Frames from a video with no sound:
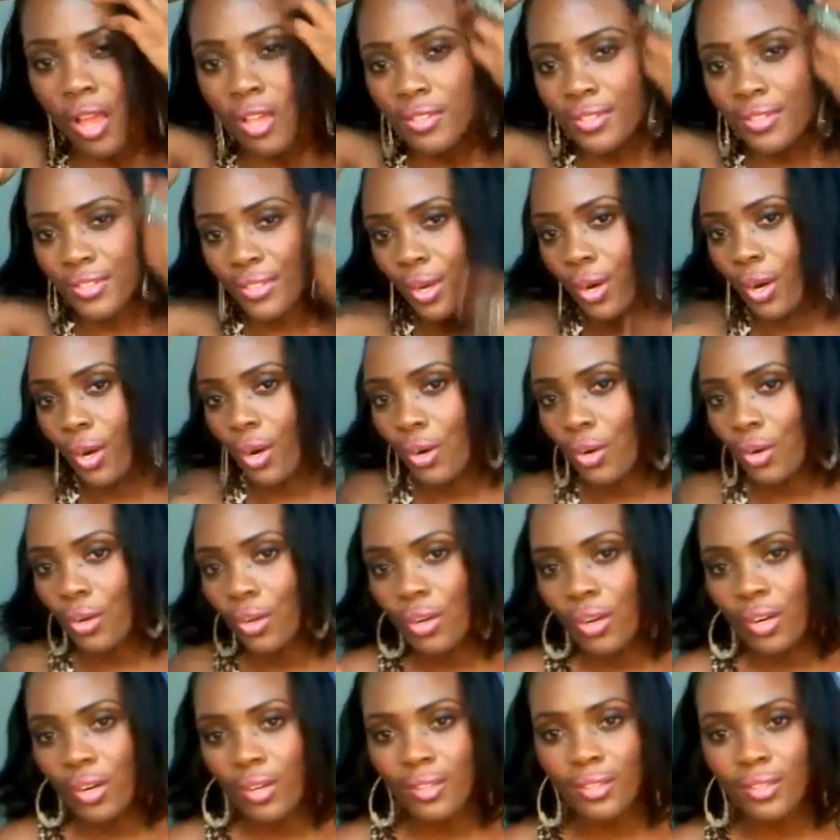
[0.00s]

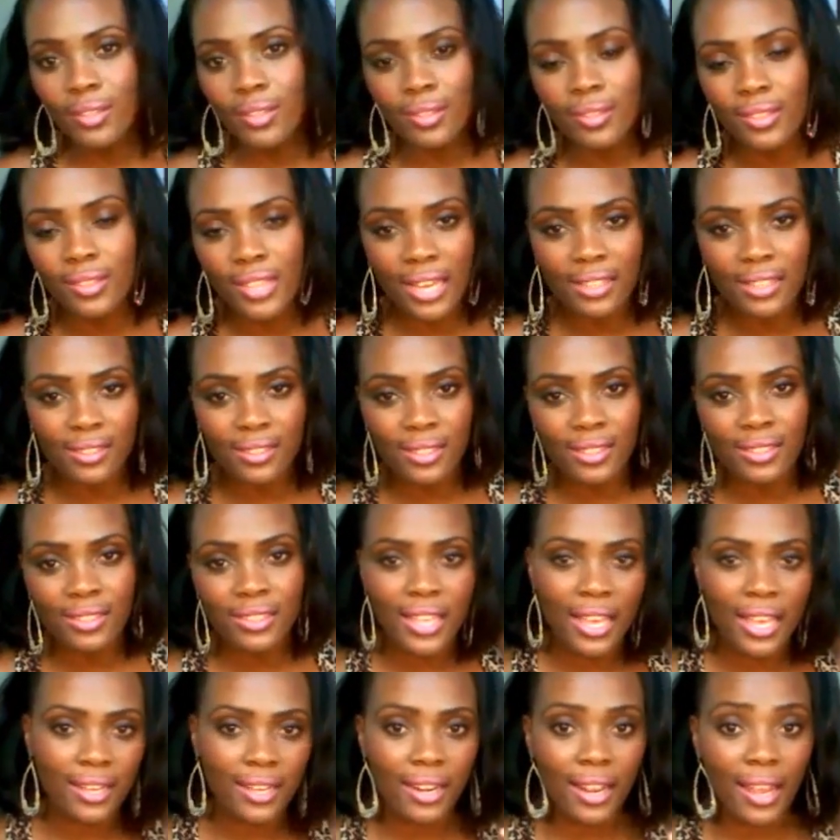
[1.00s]
So that's the
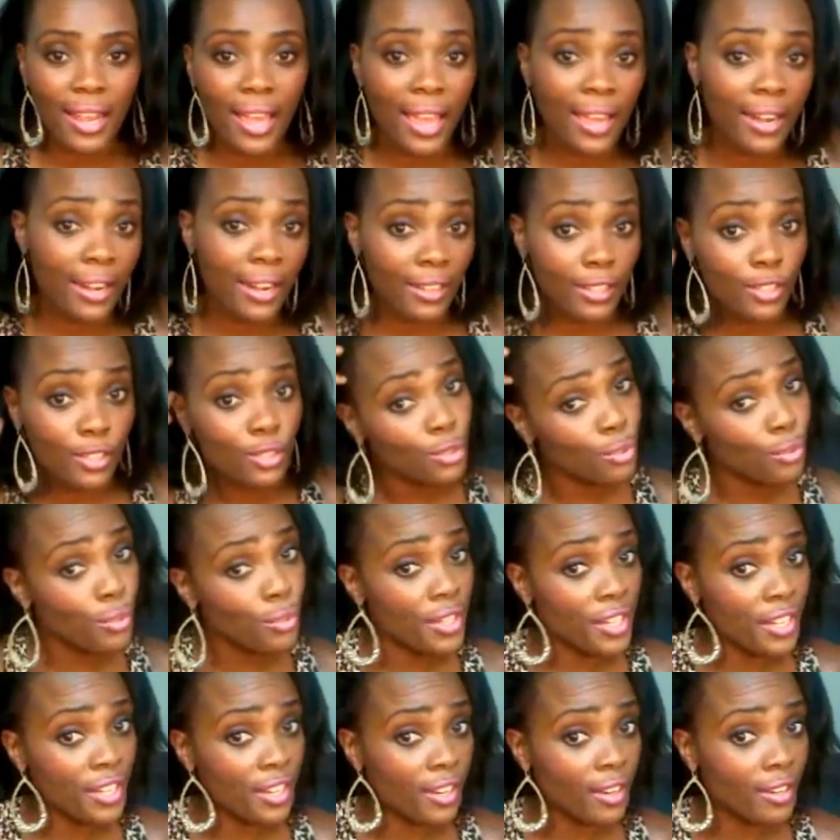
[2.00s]
style that I had, and in 2
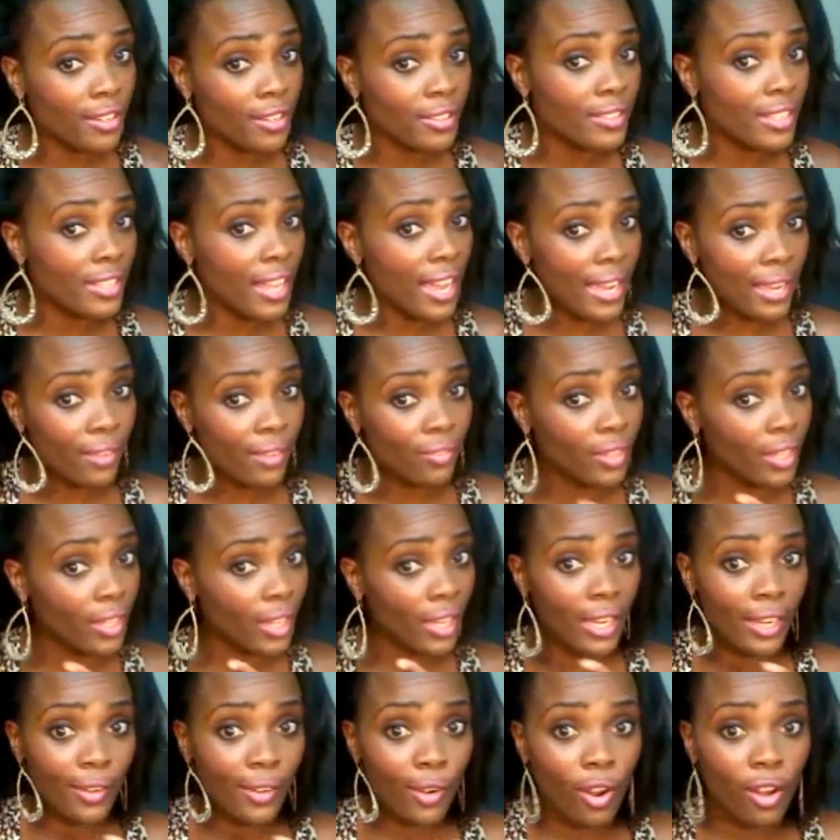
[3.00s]
years I've
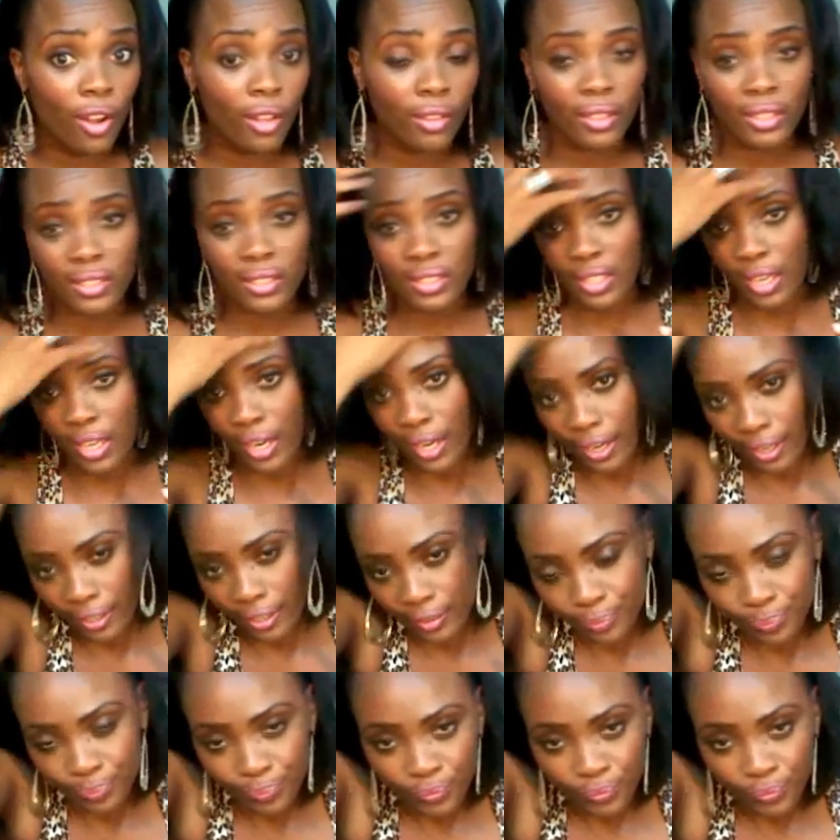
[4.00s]
gained all this hair.